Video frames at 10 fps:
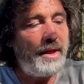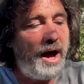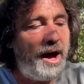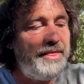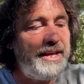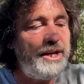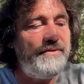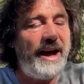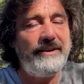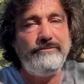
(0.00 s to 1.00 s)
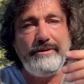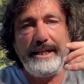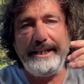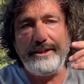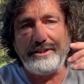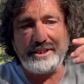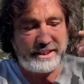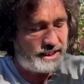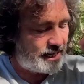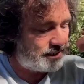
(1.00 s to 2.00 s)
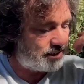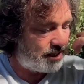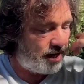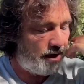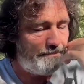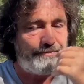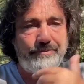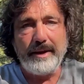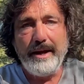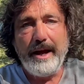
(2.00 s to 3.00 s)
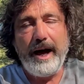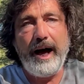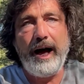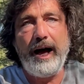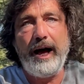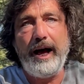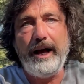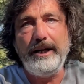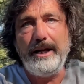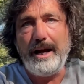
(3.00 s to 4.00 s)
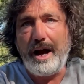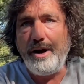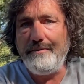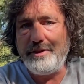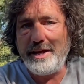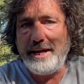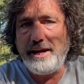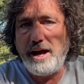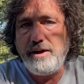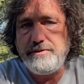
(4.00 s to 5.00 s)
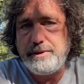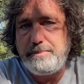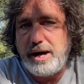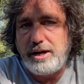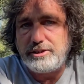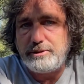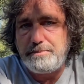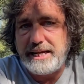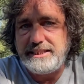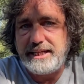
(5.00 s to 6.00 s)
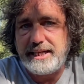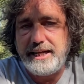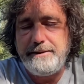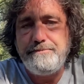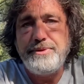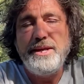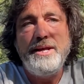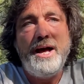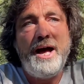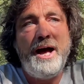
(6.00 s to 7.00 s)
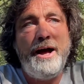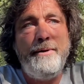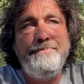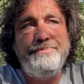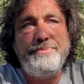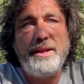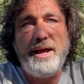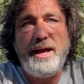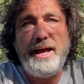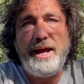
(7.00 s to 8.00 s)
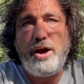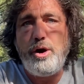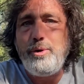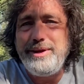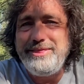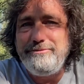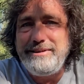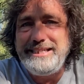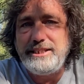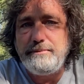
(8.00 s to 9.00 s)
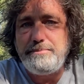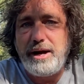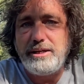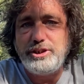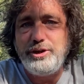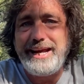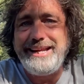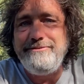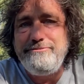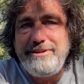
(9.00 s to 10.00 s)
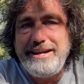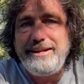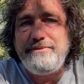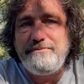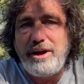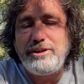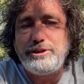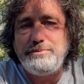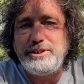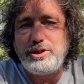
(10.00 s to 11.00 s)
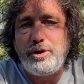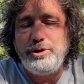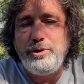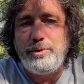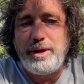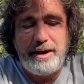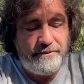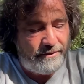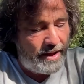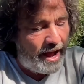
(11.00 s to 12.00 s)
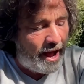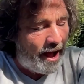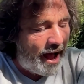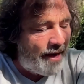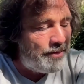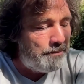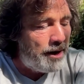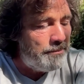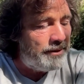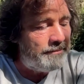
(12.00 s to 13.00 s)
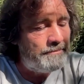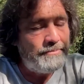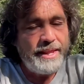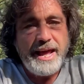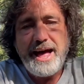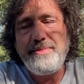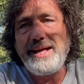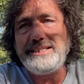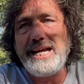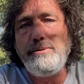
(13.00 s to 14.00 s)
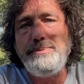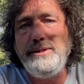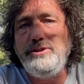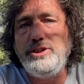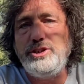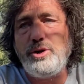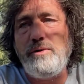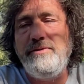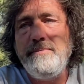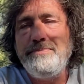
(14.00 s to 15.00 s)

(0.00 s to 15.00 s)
I think you've had really good success um, uh, over the over the past, basically, um, or in the recent past. You're getting real advancements on your life uh, at the moment, and that's helped you to sort of.